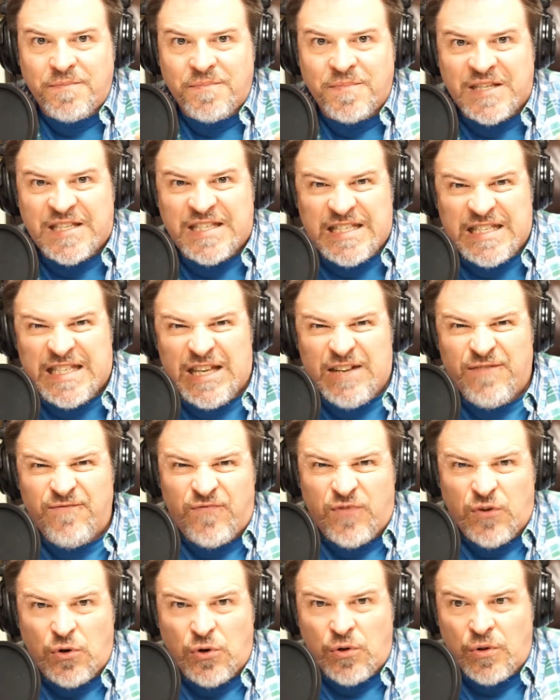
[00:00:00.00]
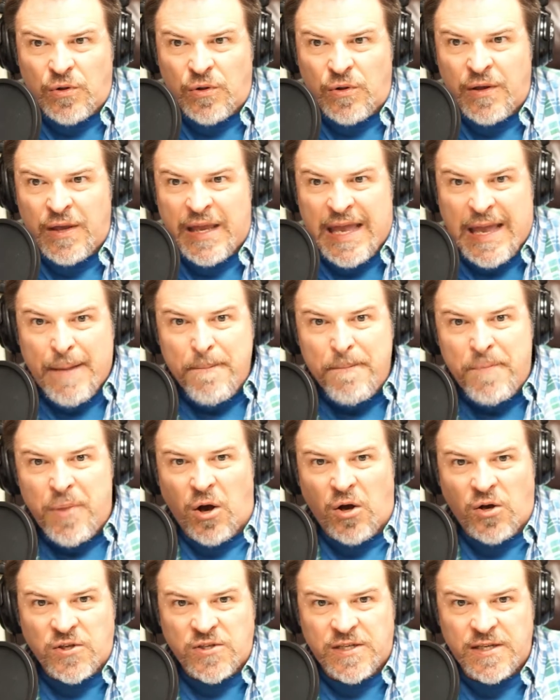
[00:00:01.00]
sinful
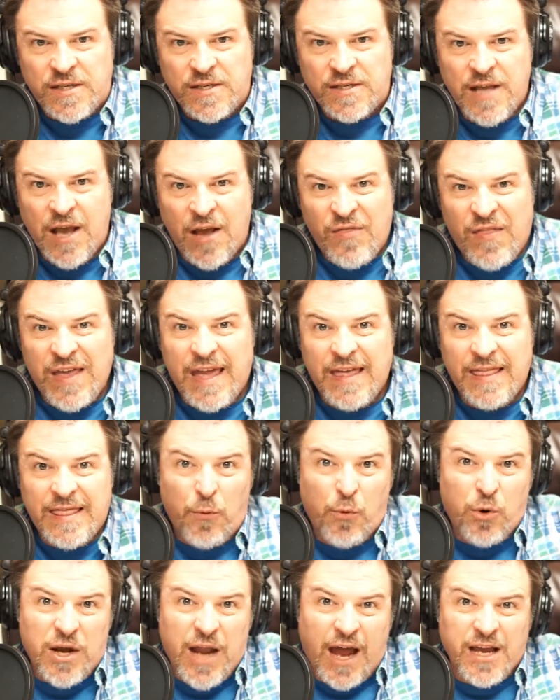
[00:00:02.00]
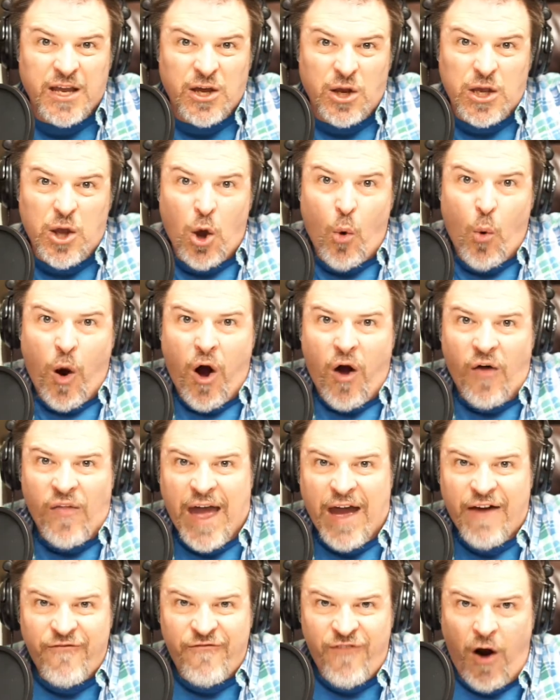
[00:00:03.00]
impulses, thinking that we're not going to go all
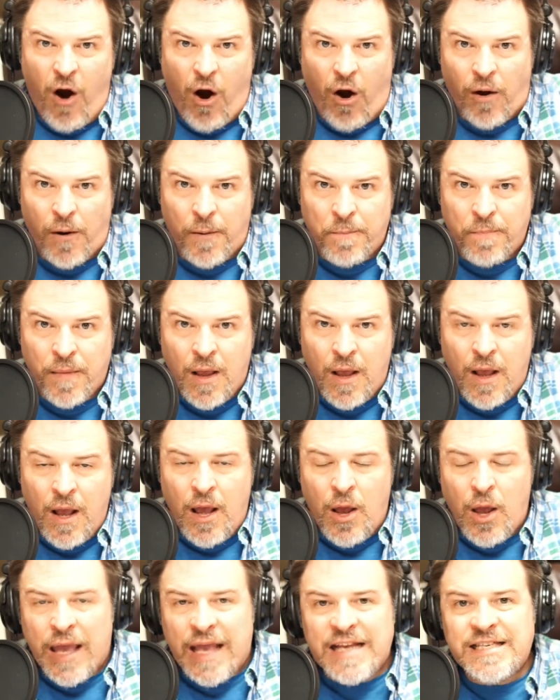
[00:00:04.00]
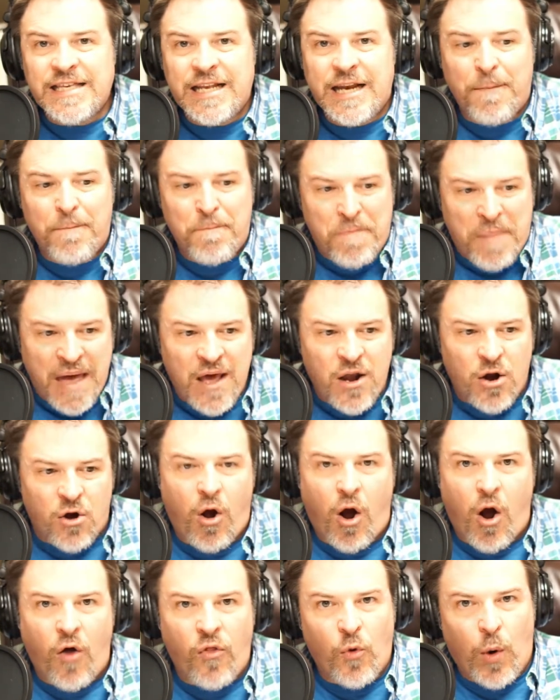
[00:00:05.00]
that far? Isn't it better
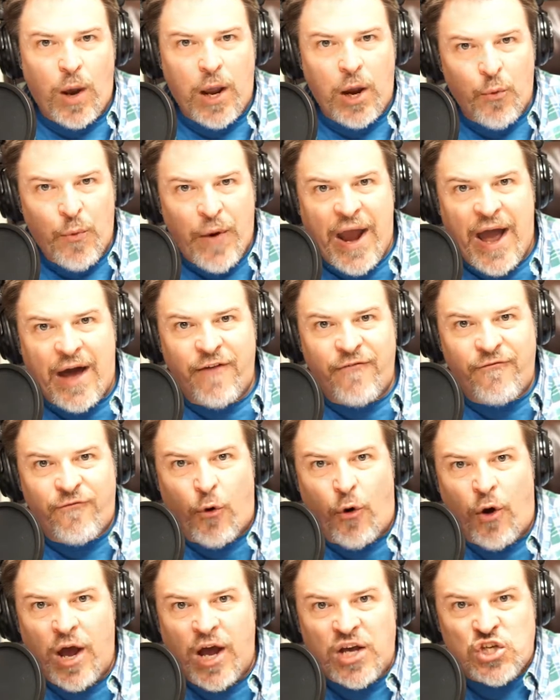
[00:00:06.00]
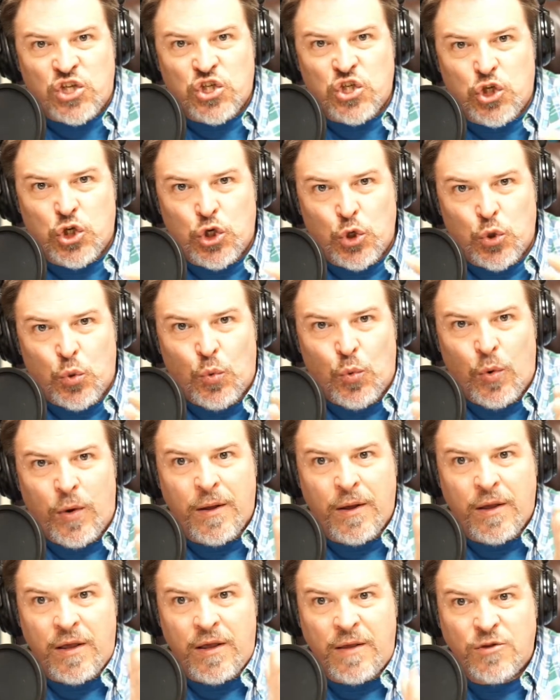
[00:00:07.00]
all the way around for us to
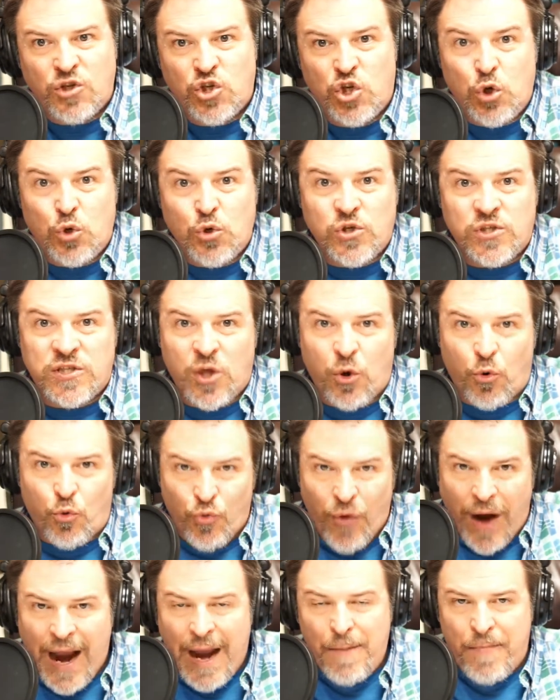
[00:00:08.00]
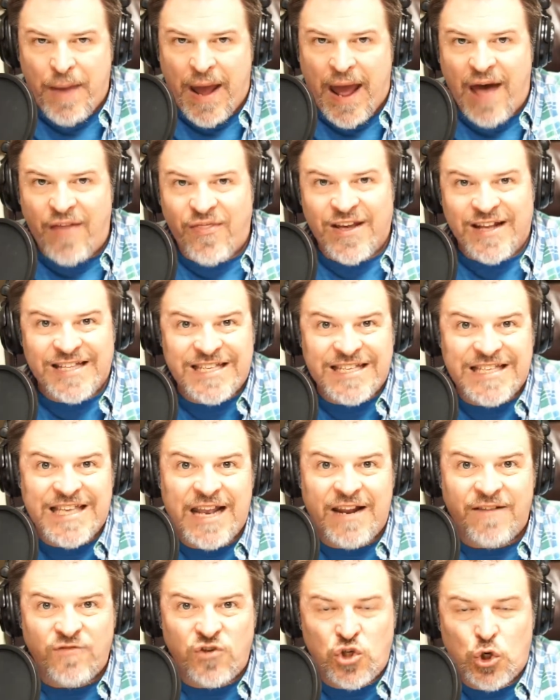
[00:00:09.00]
choose the right path
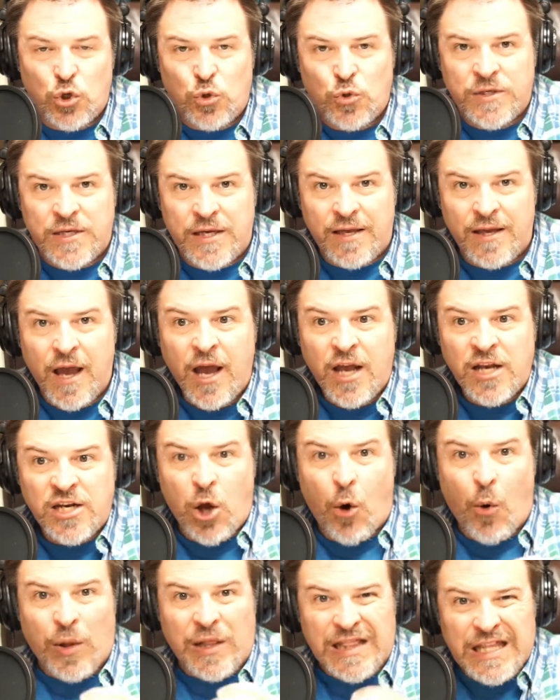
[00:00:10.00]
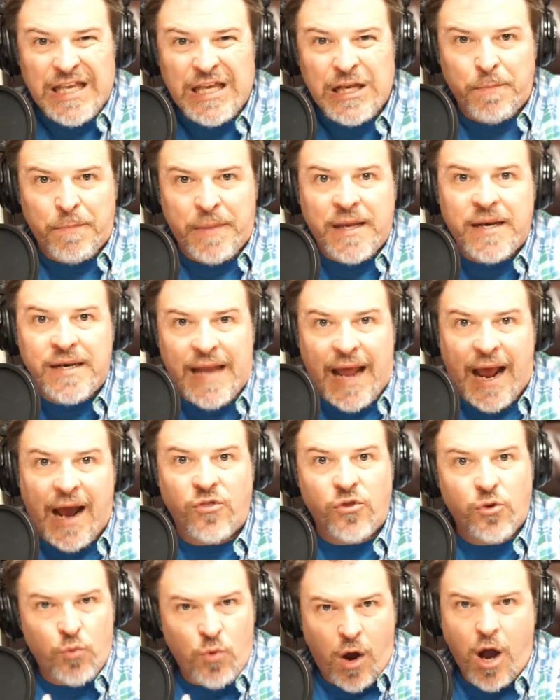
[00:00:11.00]
instead of choosing to go a little bit
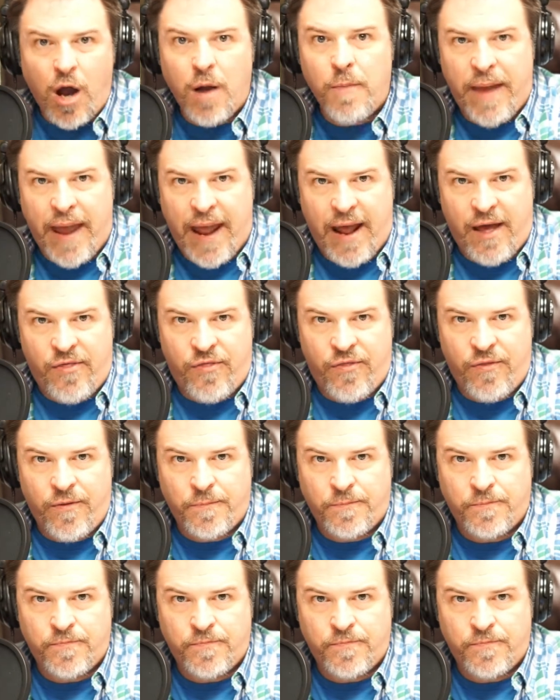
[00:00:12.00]
down the wrong path?